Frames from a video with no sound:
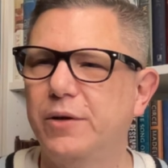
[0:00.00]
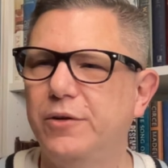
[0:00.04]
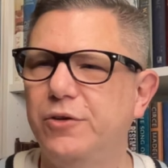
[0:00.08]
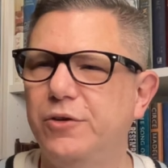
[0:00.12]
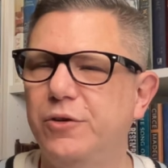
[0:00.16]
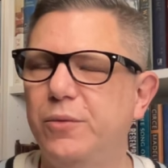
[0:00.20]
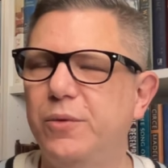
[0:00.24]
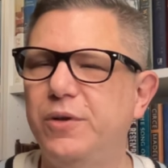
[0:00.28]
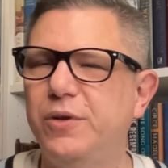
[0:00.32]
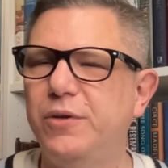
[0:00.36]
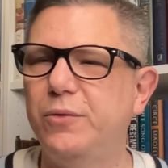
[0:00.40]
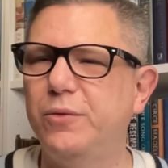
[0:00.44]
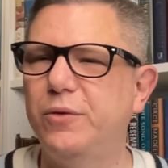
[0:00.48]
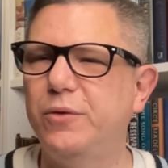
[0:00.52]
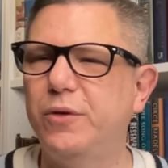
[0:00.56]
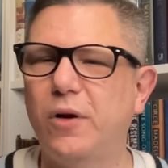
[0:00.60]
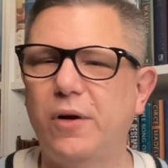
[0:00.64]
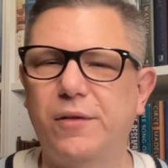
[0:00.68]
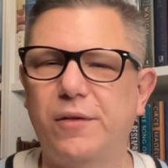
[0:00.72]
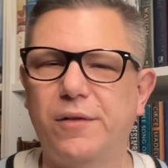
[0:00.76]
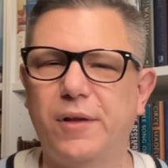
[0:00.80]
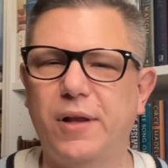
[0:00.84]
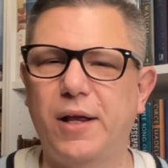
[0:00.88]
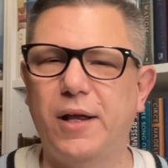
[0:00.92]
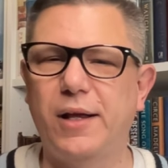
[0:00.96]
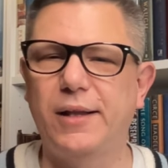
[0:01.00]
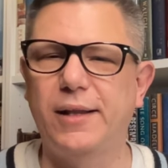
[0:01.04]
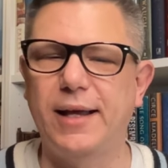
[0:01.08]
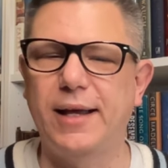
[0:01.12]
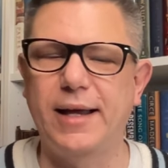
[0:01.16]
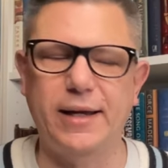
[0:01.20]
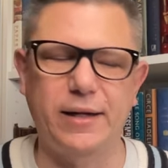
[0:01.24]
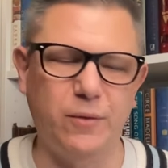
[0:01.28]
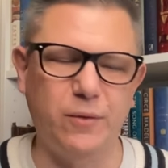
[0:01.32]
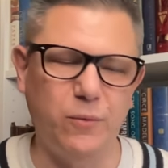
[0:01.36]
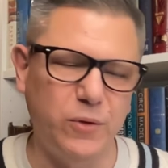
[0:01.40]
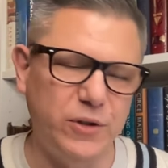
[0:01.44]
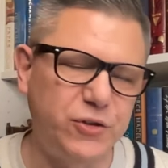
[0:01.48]
Should we do Darth
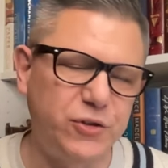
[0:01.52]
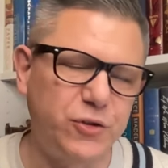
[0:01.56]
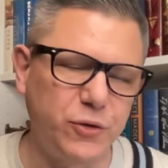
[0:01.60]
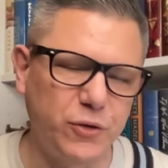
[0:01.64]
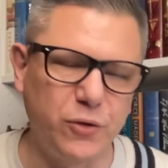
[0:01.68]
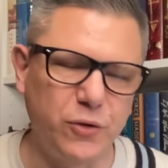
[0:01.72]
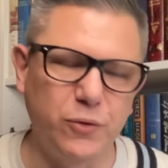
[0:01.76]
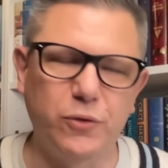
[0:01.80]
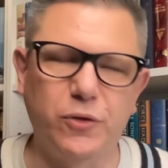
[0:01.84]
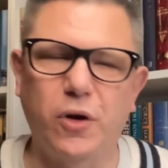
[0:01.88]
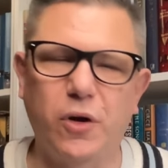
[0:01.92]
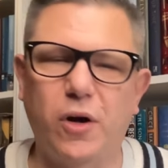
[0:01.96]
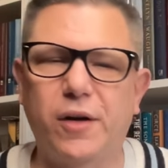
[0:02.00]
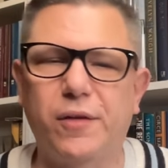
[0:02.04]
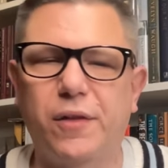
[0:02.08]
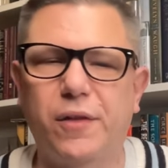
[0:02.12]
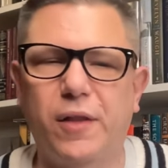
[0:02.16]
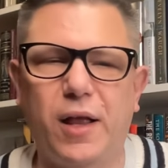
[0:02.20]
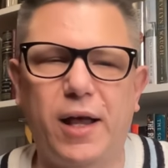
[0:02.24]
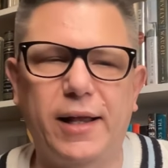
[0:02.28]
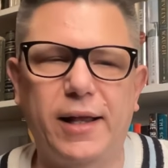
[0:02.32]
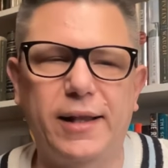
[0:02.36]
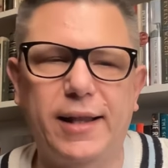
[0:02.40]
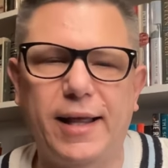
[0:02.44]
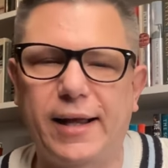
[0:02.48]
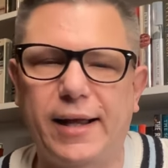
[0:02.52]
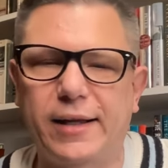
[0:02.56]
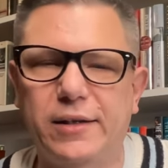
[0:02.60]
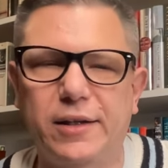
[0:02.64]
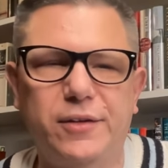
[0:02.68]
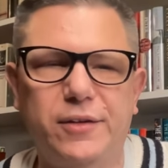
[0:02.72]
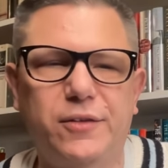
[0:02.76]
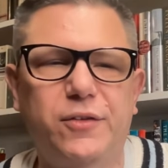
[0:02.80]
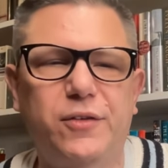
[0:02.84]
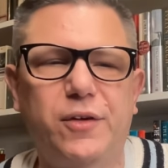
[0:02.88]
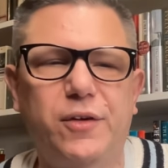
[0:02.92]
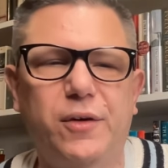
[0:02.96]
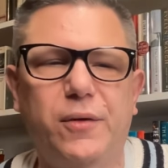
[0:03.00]
Lilac? We should do Darth Lilac.
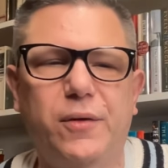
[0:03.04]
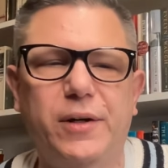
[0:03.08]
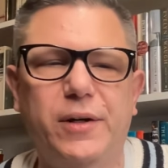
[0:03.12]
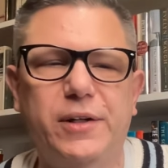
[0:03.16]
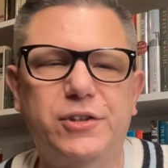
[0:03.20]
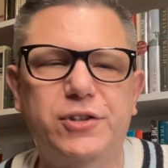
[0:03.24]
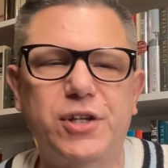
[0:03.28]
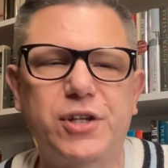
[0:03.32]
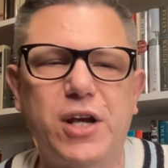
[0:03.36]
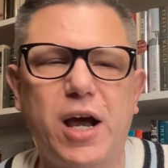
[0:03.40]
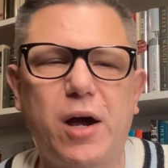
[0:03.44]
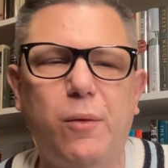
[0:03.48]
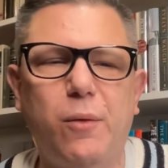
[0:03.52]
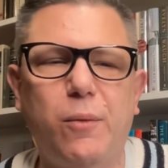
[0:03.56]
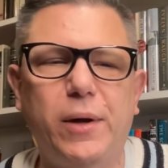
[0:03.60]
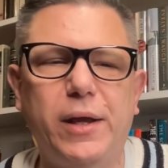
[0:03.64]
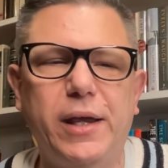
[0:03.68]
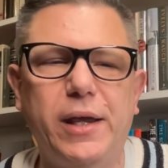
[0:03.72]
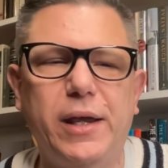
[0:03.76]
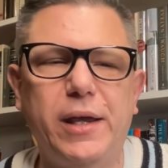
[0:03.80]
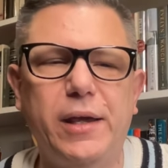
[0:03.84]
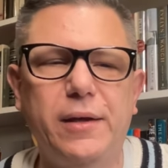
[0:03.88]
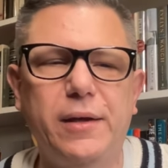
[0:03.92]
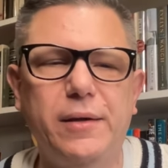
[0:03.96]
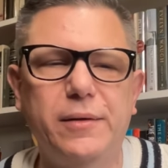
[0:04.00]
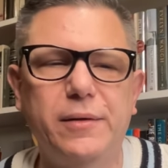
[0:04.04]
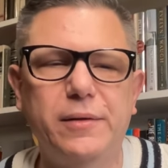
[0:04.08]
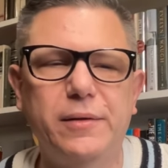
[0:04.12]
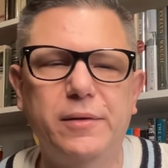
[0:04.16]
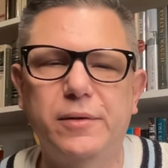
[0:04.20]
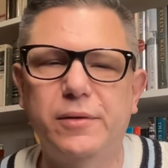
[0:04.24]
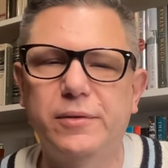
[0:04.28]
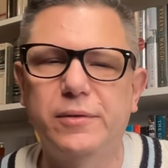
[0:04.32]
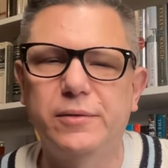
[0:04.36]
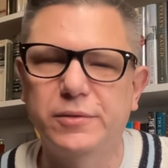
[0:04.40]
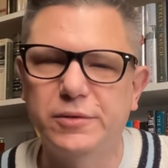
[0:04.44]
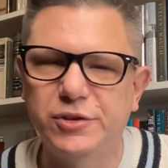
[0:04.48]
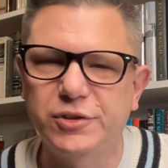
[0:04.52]
Let's do it, shall we?
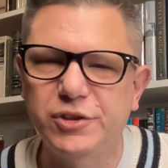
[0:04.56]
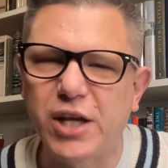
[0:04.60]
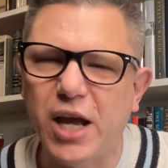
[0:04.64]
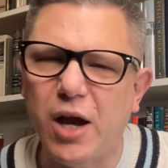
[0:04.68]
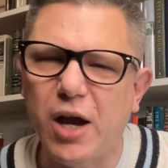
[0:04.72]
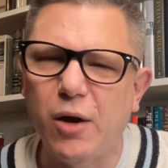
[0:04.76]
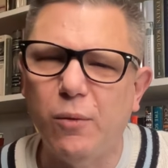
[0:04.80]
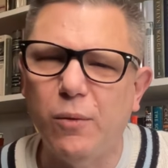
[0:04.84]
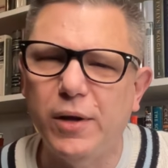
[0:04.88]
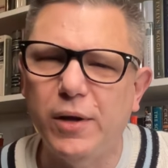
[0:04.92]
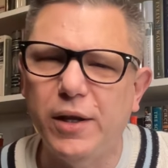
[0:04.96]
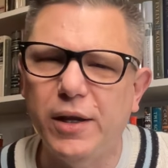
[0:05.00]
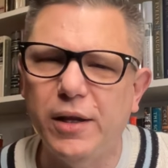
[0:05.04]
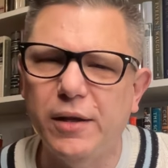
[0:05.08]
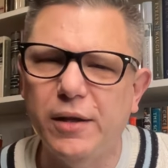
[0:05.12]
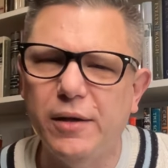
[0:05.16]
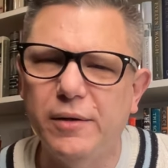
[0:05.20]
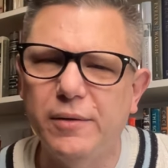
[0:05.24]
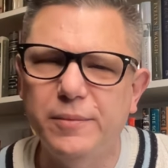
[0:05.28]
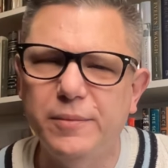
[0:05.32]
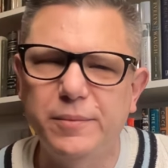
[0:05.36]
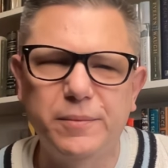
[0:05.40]
Shall we?